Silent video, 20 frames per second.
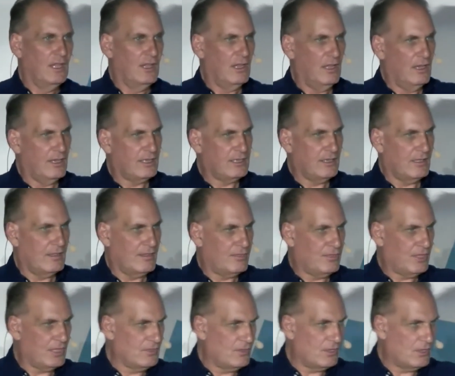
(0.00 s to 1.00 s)
like a
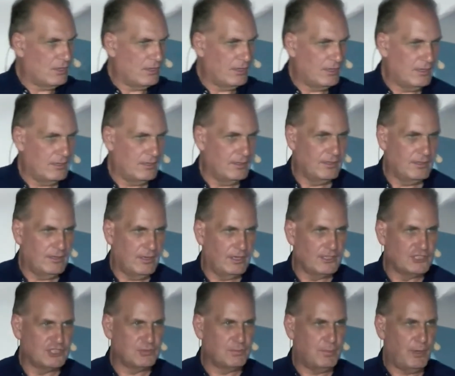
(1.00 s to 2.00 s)
thing that
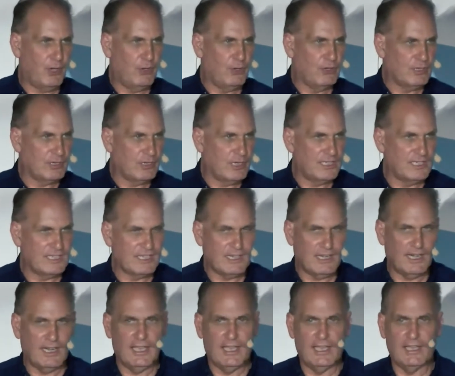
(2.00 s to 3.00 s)
I spoke and I
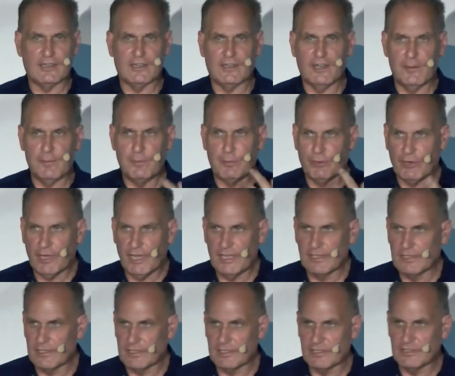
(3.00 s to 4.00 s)
declared and I
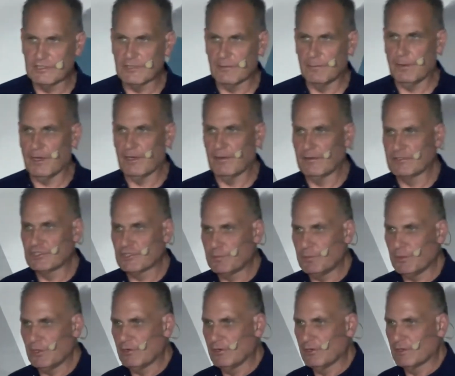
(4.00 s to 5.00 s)
prayed it into my
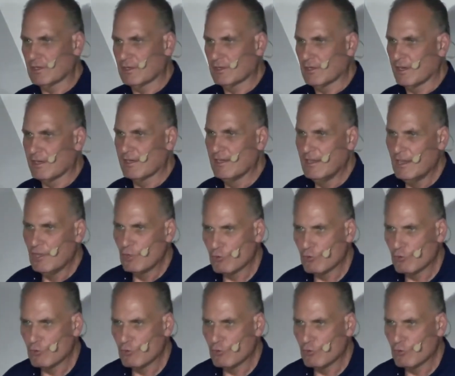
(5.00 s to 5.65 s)
spirit and I